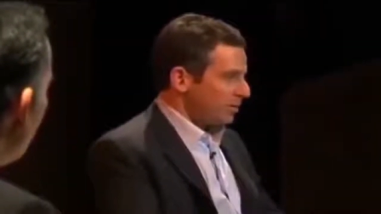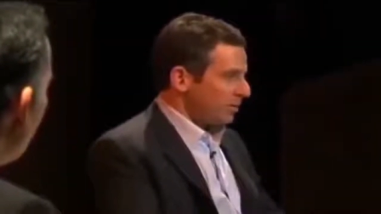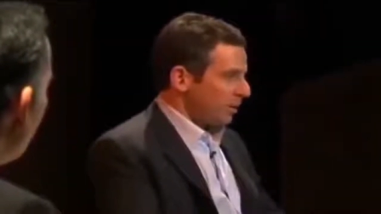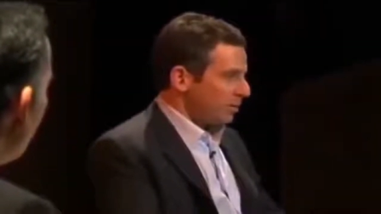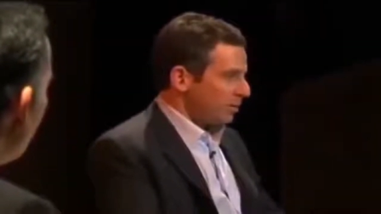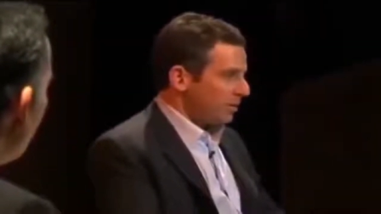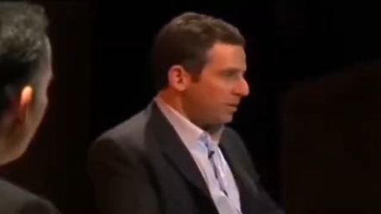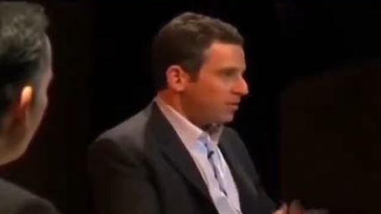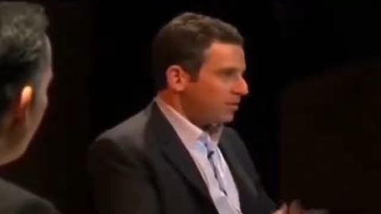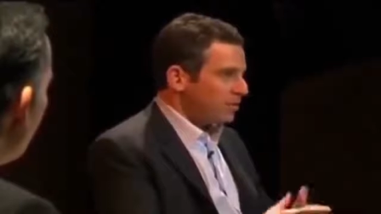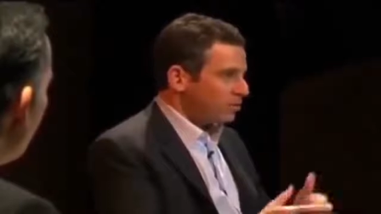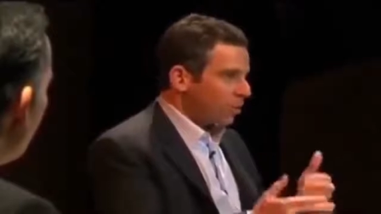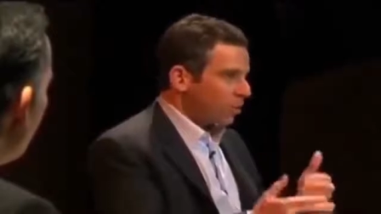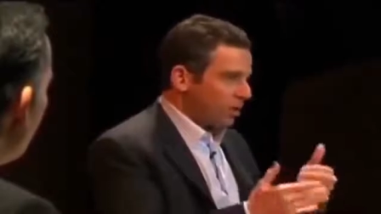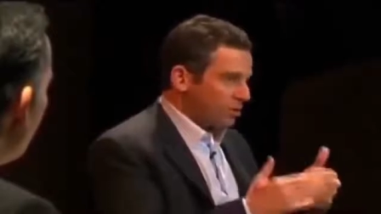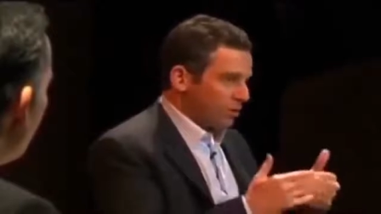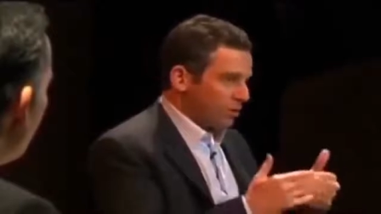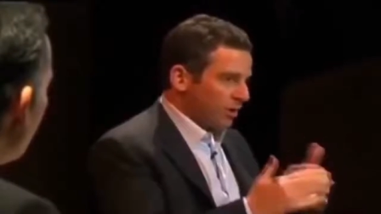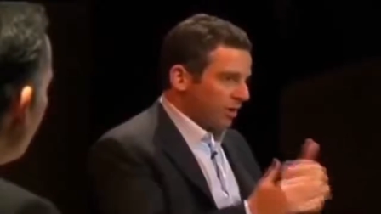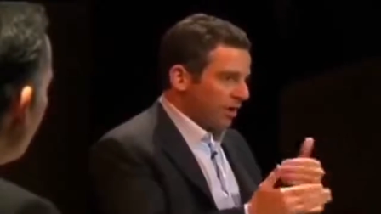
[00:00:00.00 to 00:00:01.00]
And this is why
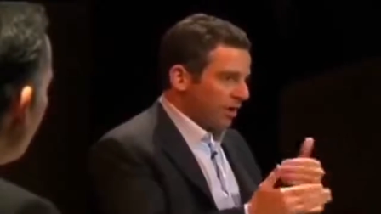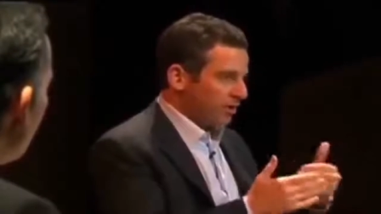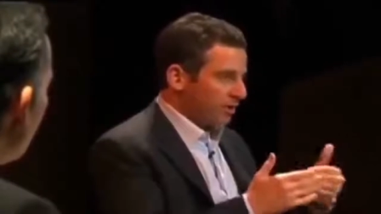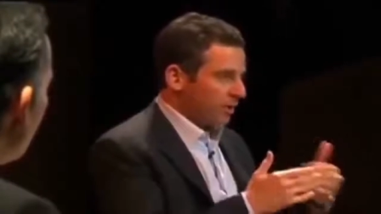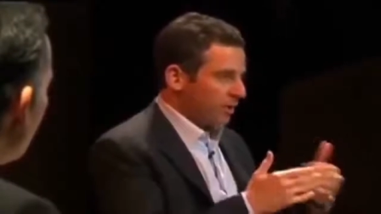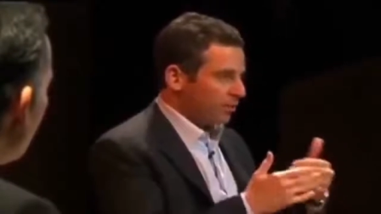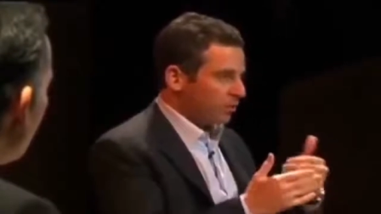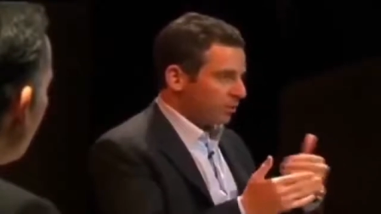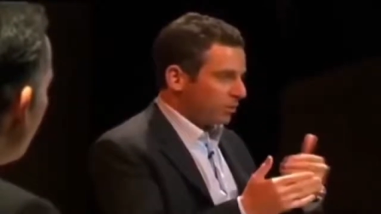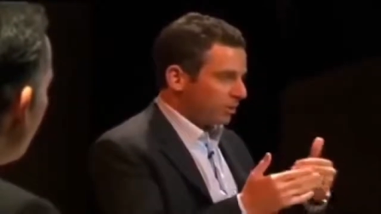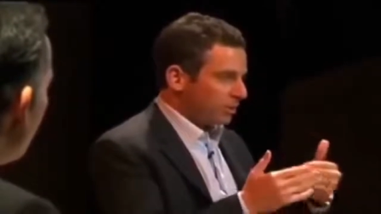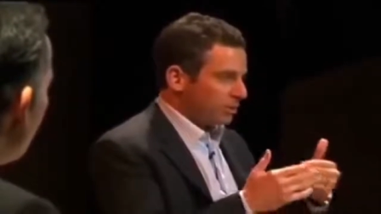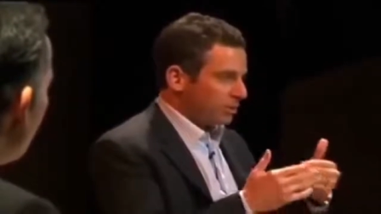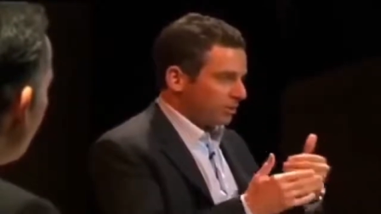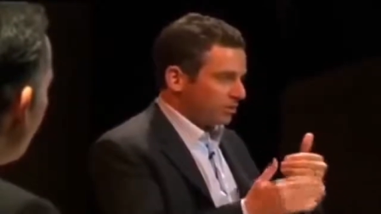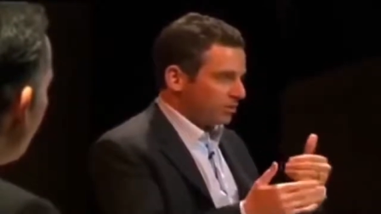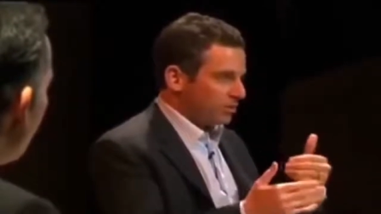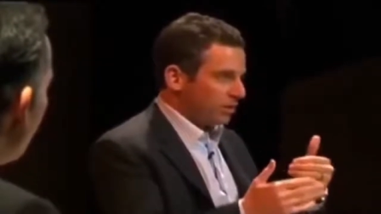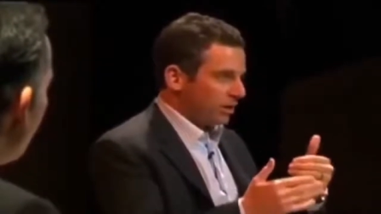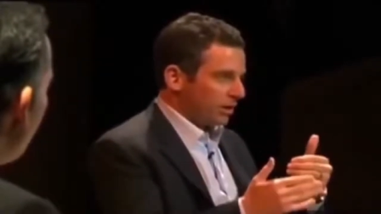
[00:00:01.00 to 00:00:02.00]
you can't keep religion
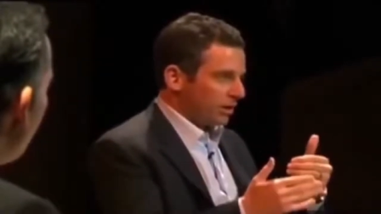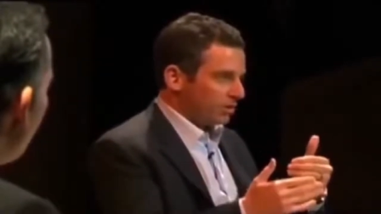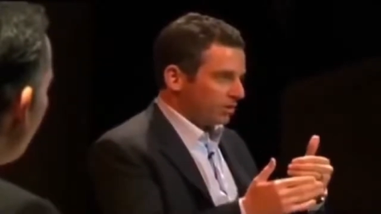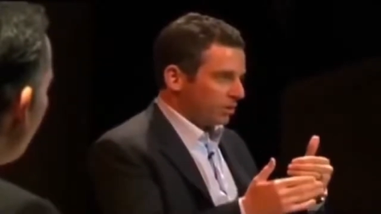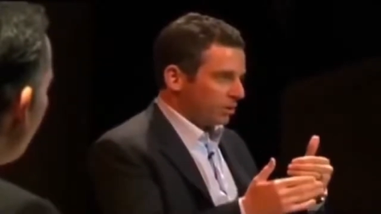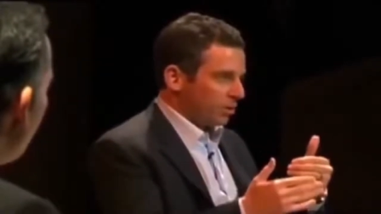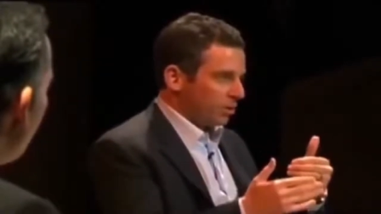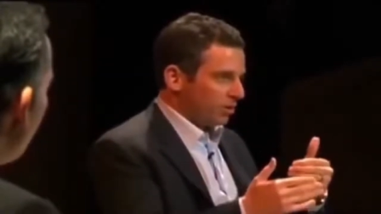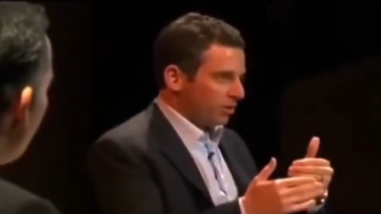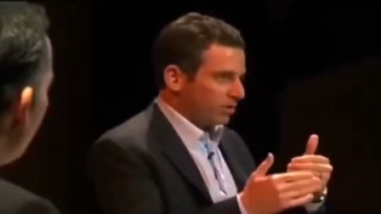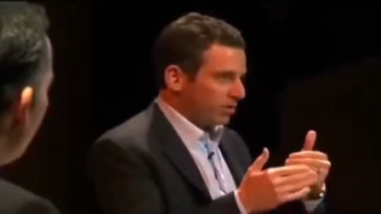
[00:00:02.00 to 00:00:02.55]
and science apart.